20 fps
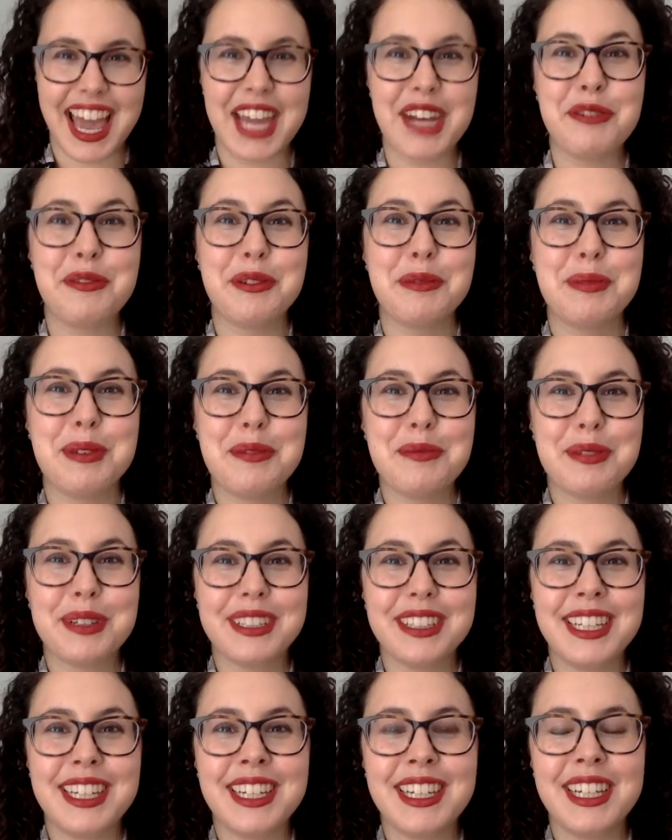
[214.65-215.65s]
and it would be
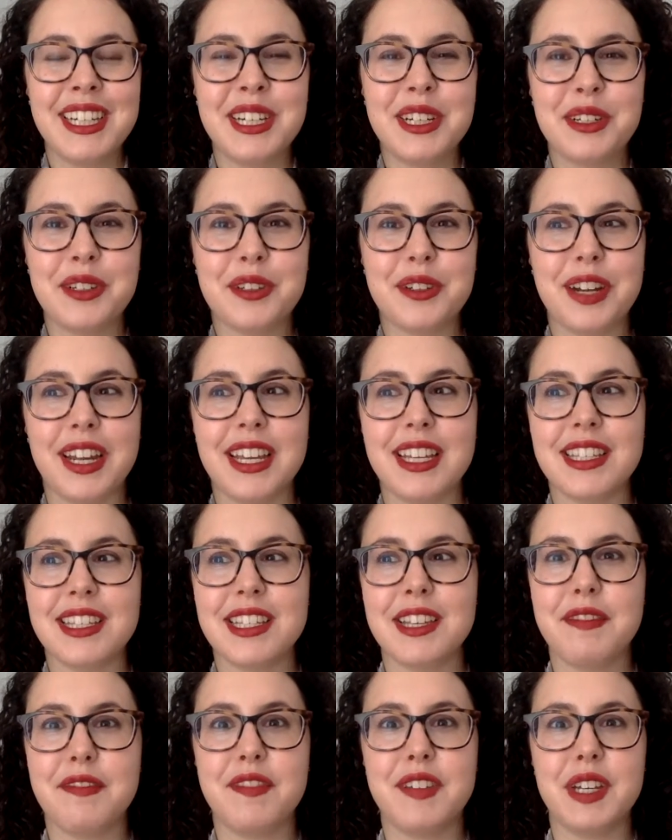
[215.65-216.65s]
really great
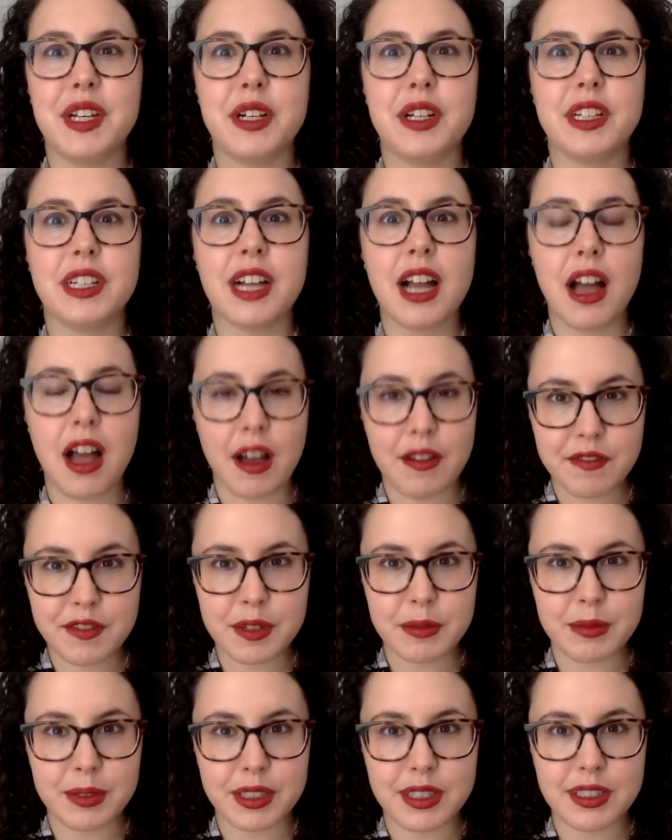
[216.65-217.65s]
to feel
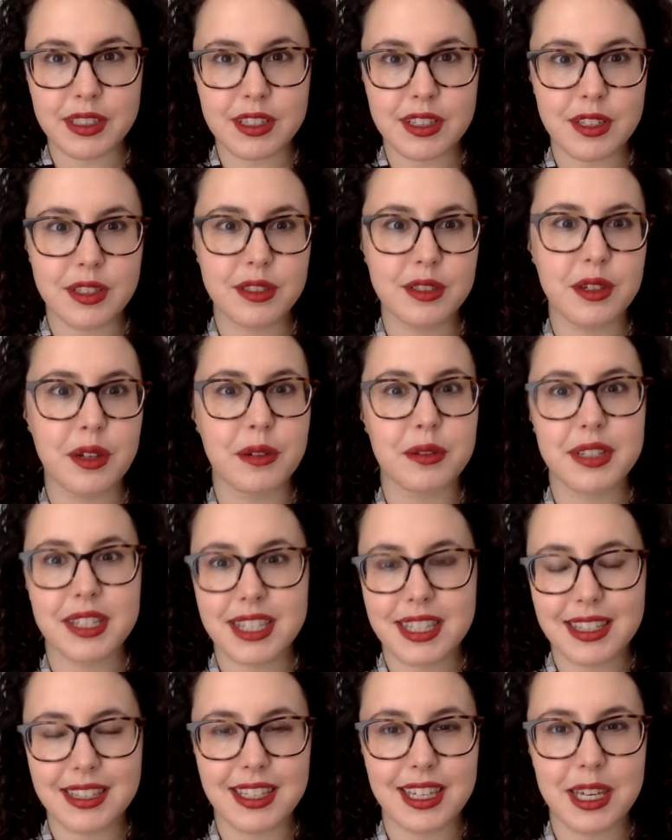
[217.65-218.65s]
comfortable to go to
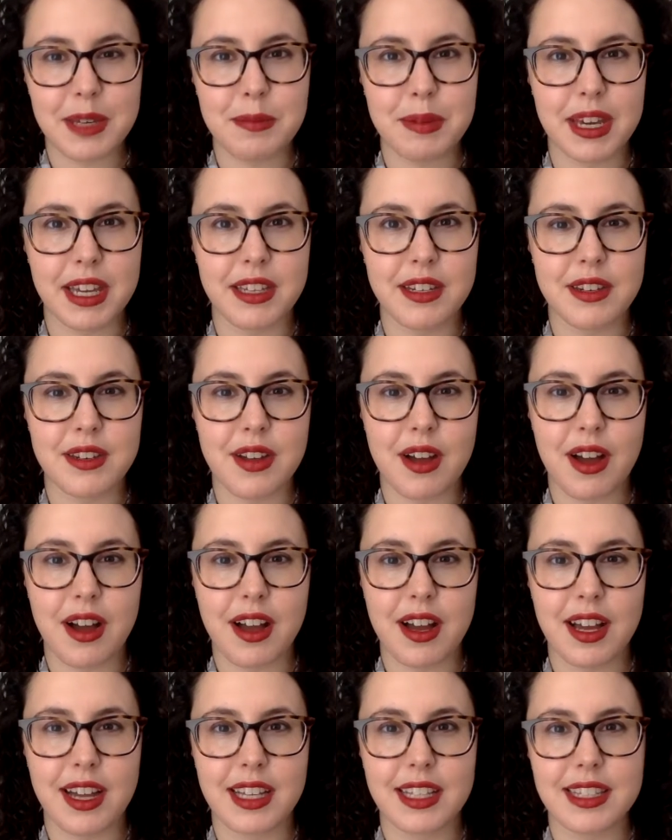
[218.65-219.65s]
sleep and
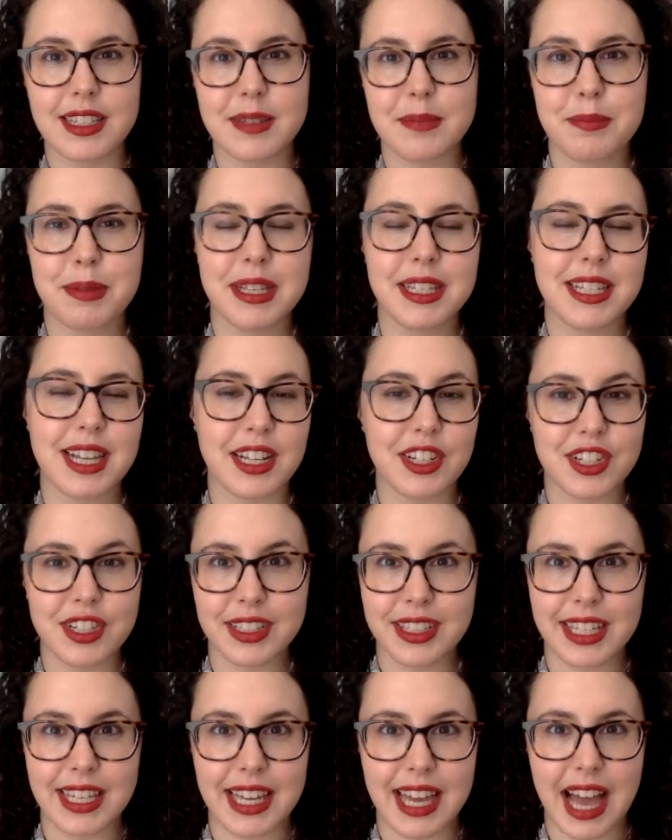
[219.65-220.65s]
not
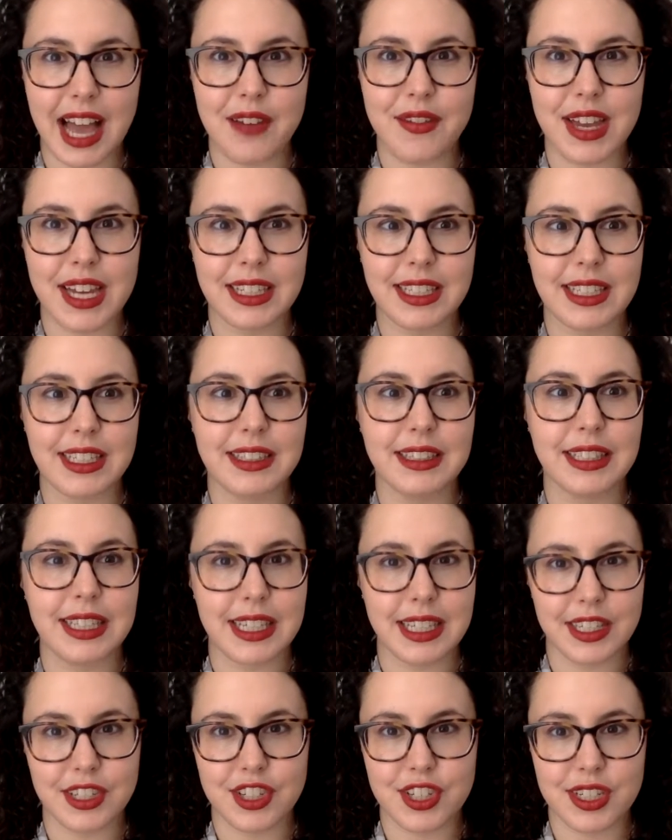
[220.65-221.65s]
potentially have any
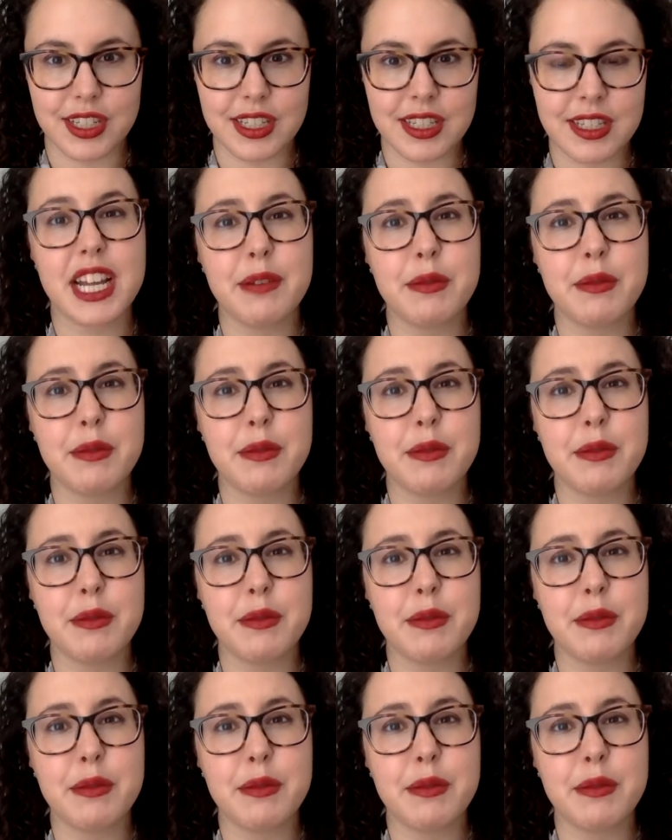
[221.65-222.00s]
leakages.